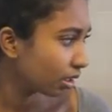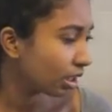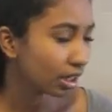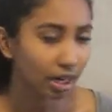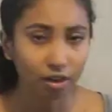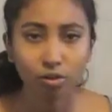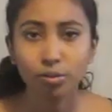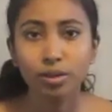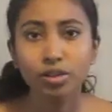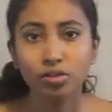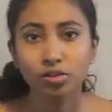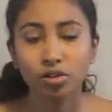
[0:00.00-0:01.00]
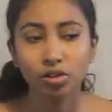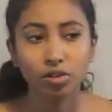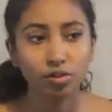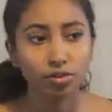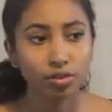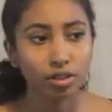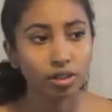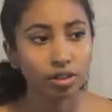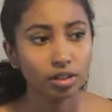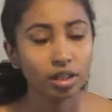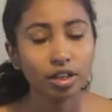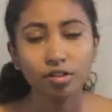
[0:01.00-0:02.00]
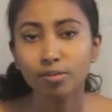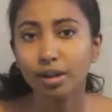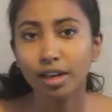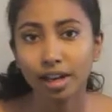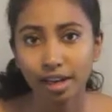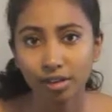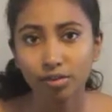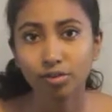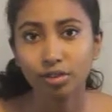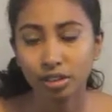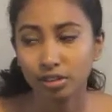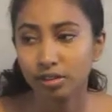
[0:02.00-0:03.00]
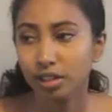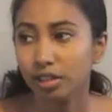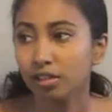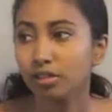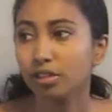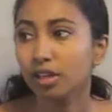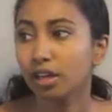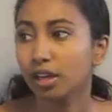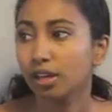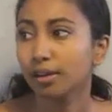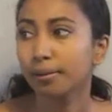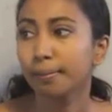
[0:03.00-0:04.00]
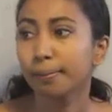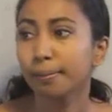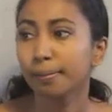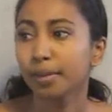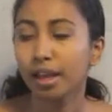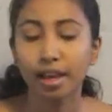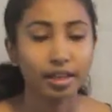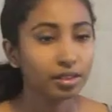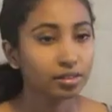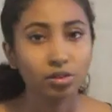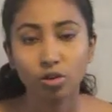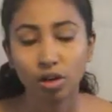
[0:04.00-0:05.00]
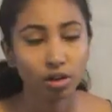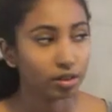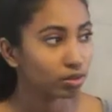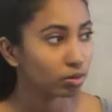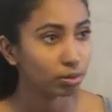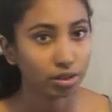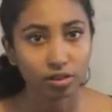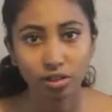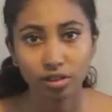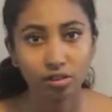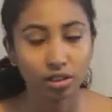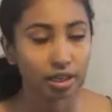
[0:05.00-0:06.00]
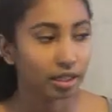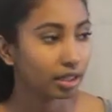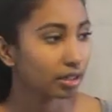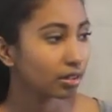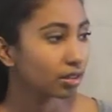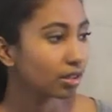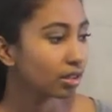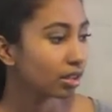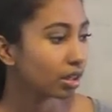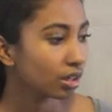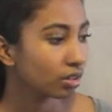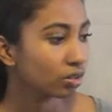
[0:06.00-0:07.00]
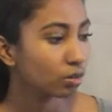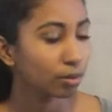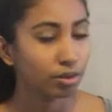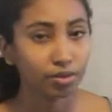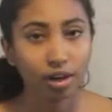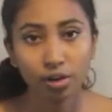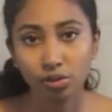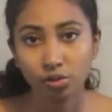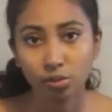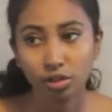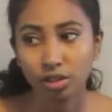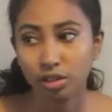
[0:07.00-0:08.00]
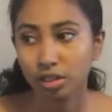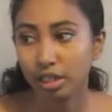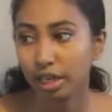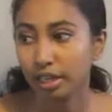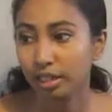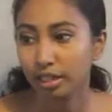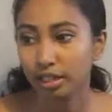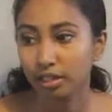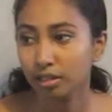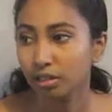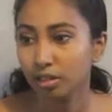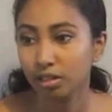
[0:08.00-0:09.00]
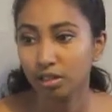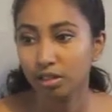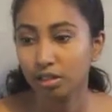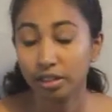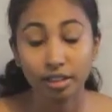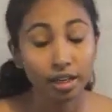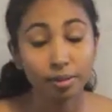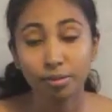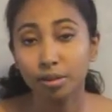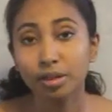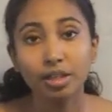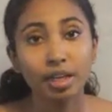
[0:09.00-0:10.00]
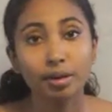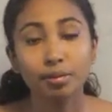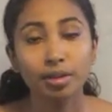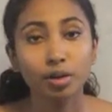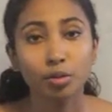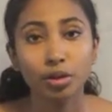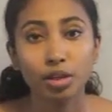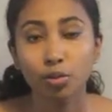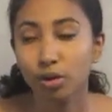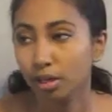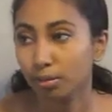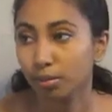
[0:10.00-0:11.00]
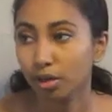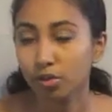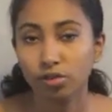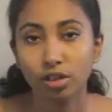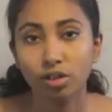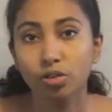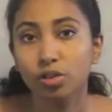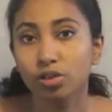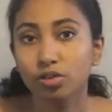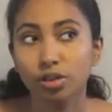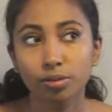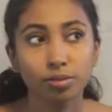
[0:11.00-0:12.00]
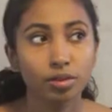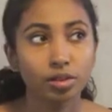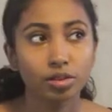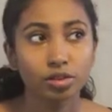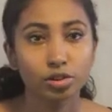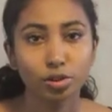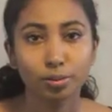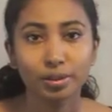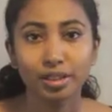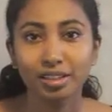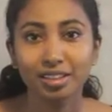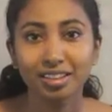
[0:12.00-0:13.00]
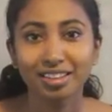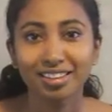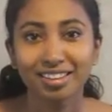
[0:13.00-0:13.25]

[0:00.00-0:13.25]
allowed me to sort of live my life in a sense. I can still go out and do my things. I can do a bit of housework. I can let baby nap that way while I'm outside doing some shopping,